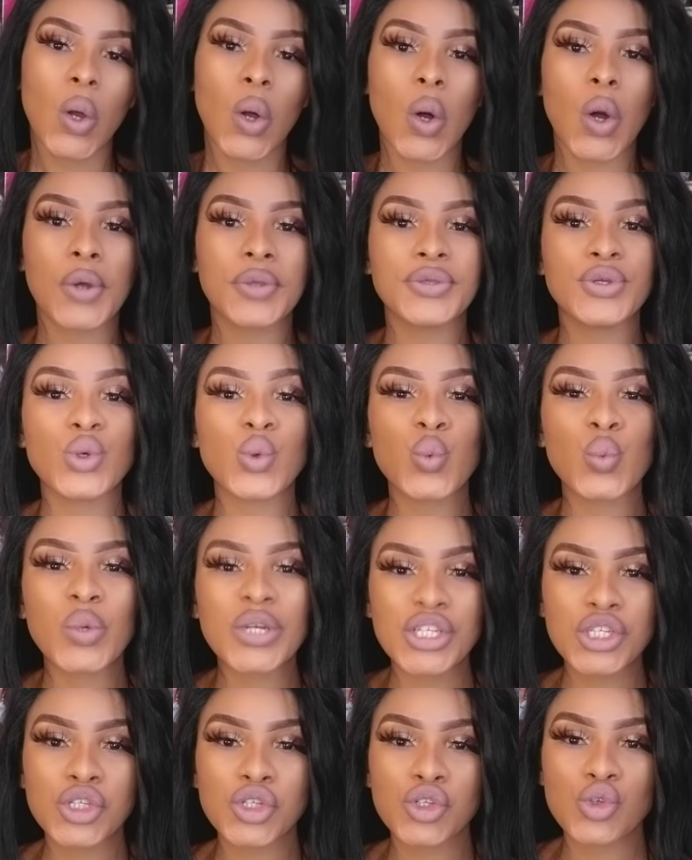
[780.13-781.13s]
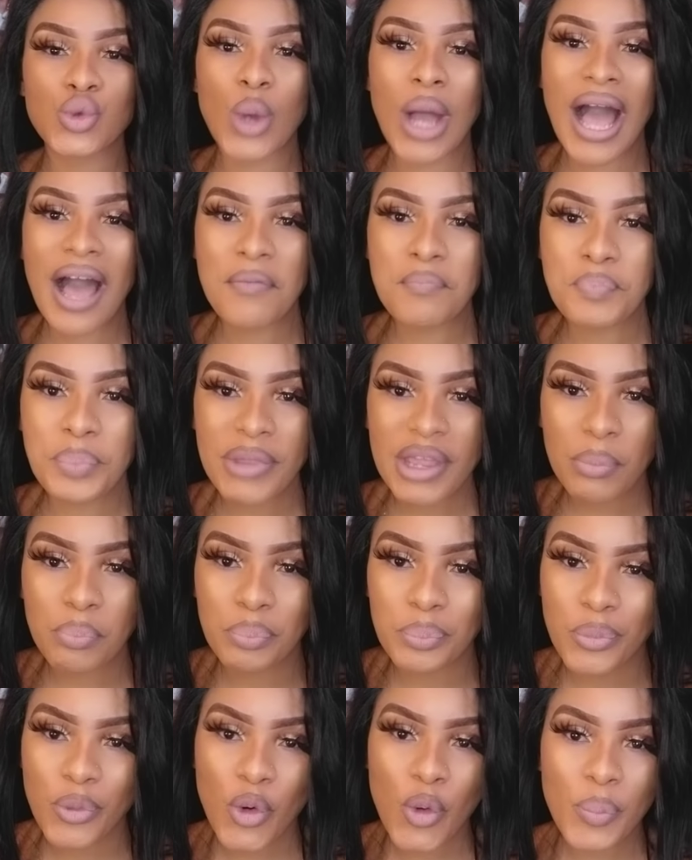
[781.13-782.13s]
or you wish to have
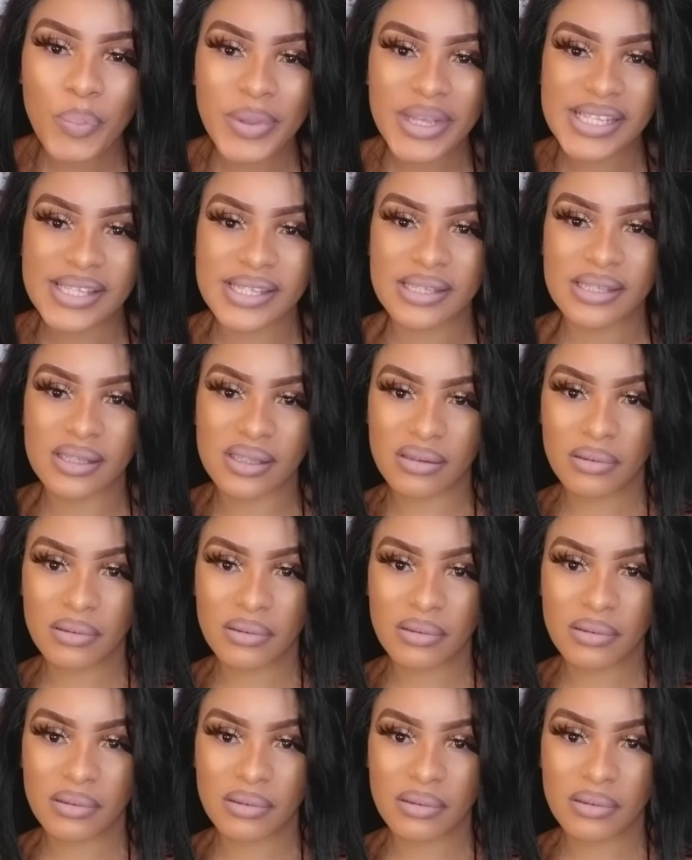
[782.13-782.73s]
big boobies